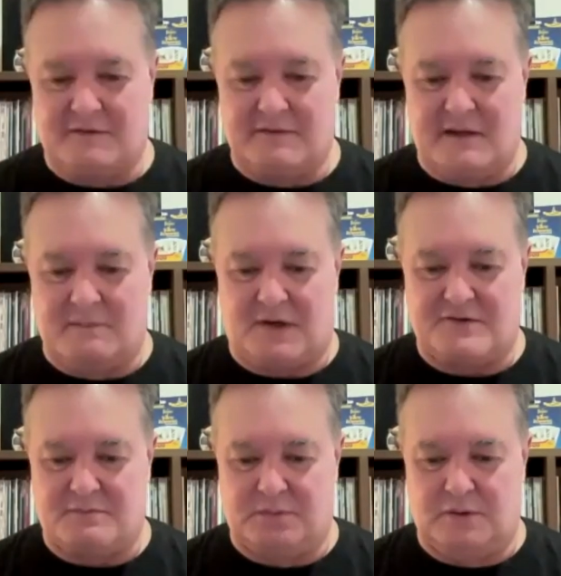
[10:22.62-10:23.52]
on
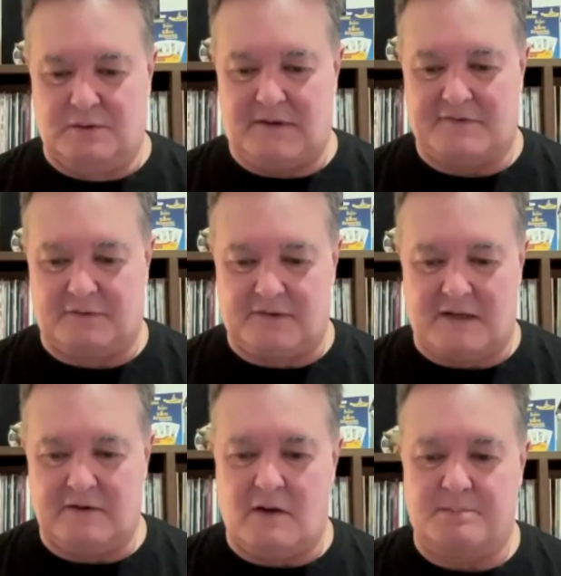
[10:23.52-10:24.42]
Prussian Blue. Russell
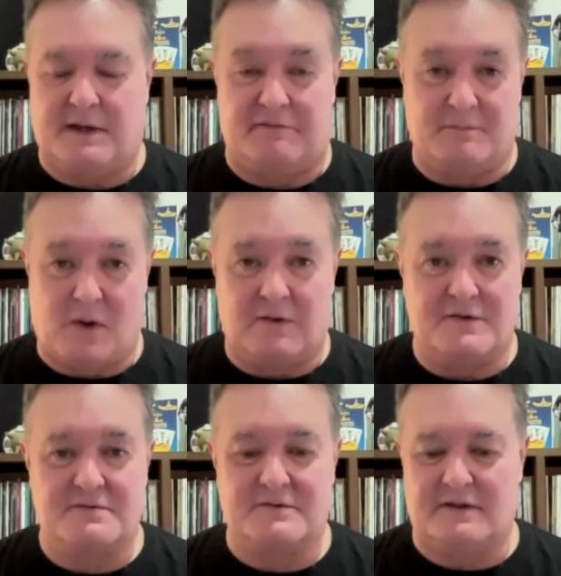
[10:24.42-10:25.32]
Dunlop, Kevin
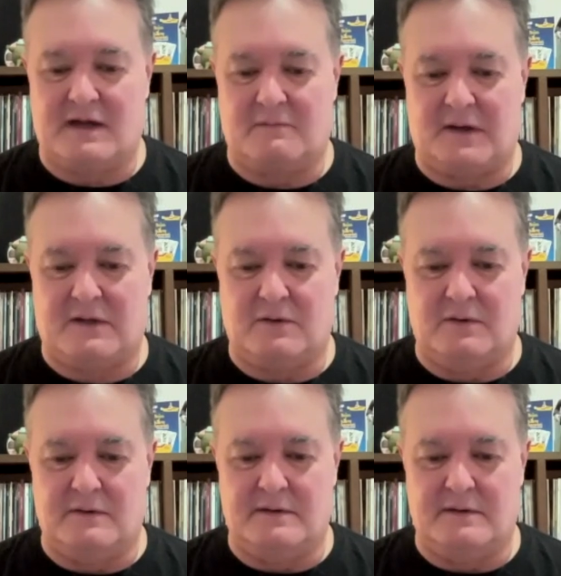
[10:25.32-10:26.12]
Borich was on that record,